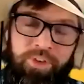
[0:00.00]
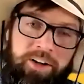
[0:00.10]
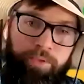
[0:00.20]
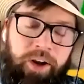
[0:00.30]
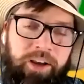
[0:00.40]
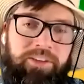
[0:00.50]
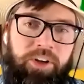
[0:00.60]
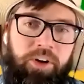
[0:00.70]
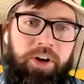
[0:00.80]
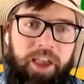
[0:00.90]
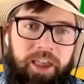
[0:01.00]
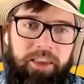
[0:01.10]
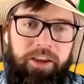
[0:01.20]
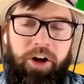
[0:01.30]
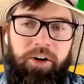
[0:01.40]
friend around. So,
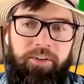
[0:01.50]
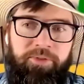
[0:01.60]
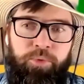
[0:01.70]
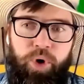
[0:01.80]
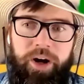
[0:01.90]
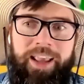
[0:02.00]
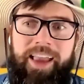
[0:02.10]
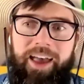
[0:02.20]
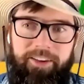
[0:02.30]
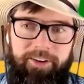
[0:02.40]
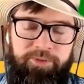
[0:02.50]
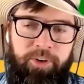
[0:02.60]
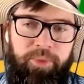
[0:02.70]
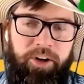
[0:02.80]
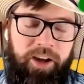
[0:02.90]
you know, from what I gathered
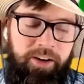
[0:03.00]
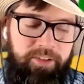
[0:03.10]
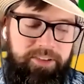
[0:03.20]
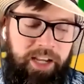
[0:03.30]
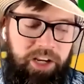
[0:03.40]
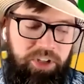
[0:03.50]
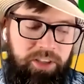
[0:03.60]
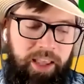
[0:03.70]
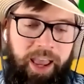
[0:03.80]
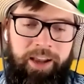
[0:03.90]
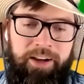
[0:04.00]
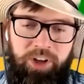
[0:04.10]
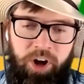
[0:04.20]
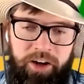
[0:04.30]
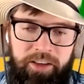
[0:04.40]
from their conversation, they had a
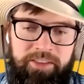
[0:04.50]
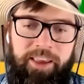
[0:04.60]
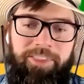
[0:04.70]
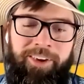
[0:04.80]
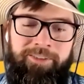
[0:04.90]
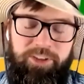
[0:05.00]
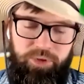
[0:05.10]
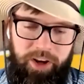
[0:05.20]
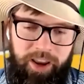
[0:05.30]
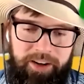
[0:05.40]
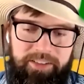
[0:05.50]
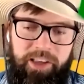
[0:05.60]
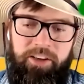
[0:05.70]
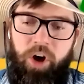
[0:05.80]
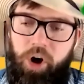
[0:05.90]
talk and set things straight. And he's
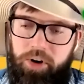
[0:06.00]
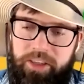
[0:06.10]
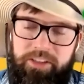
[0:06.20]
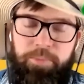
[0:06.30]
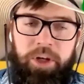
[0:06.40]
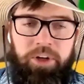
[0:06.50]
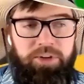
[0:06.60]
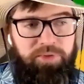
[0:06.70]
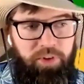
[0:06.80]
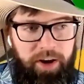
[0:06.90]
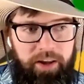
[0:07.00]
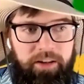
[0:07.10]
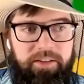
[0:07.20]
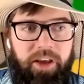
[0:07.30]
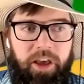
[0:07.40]
like, oh, he's Binya's
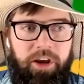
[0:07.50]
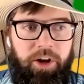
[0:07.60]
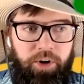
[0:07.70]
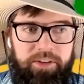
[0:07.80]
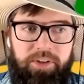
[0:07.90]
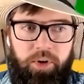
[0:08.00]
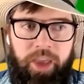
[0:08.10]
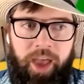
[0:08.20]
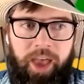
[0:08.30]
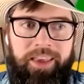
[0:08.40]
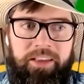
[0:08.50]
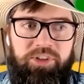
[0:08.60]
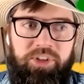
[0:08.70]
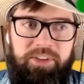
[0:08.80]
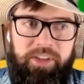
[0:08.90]
friend. You know, it's okay.
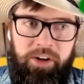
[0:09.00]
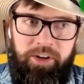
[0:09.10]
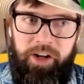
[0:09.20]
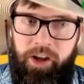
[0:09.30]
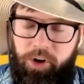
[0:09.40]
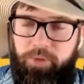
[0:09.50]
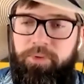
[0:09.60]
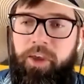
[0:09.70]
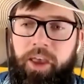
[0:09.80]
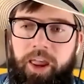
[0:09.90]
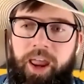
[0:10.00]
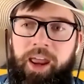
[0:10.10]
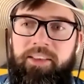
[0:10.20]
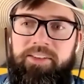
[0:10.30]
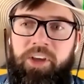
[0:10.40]
He's just here to help.
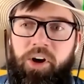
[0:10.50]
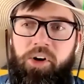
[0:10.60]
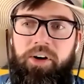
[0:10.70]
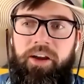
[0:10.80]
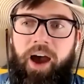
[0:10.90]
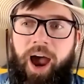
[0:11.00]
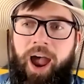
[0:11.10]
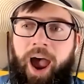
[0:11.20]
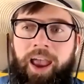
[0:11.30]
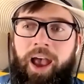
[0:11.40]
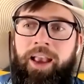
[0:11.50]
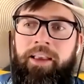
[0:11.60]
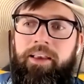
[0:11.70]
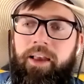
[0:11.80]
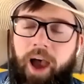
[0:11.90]
And so
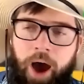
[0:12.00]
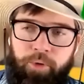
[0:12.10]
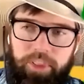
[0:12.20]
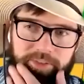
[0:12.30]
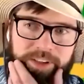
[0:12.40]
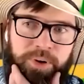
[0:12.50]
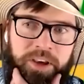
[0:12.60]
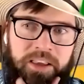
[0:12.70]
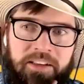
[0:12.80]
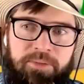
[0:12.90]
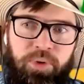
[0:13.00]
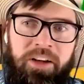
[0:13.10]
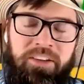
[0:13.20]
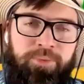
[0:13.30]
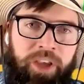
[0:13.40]
I would love to pick his
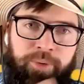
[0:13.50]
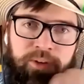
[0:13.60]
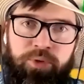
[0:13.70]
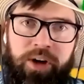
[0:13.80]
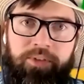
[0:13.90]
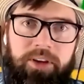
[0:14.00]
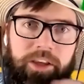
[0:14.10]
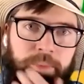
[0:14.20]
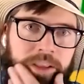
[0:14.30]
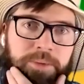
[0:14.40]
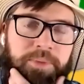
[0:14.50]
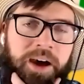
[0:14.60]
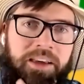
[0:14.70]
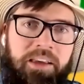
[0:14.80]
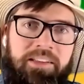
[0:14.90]
brain sometime if we ever get him on the
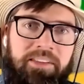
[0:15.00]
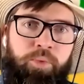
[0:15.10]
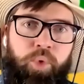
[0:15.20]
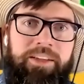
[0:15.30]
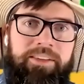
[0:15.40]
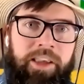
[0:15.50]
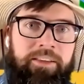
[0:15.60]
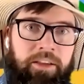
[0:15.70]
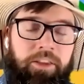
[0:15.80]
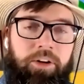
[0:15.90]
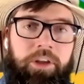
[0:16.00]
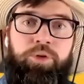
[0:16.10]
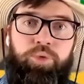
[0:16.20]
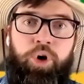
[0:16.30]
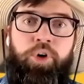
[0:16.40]
podcast, on what it's like to literally
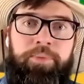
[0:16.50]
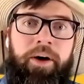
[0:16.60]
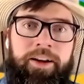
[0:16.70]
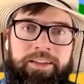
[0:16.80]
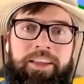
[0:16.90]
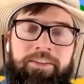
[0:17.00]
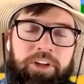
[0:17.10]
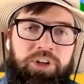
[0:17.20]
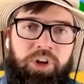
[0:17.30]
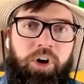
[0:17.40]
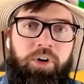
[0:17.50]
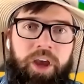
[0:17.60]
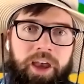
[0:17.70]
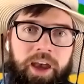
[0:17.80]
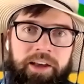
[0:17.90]
grow up on a TV show
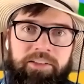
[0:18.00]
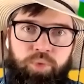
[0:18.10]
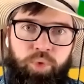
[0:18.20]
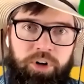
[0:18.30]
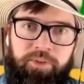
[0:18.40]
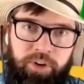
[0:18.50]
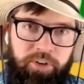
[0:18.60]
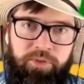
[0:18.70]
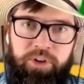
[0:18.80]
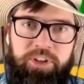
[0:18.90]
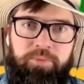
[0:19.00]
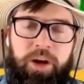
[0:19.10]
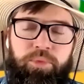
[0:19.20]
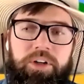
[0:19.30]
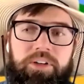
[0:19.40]
as one of your first
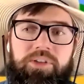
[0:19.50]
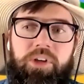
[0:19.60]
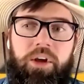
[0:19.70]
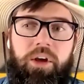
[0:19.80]
memories.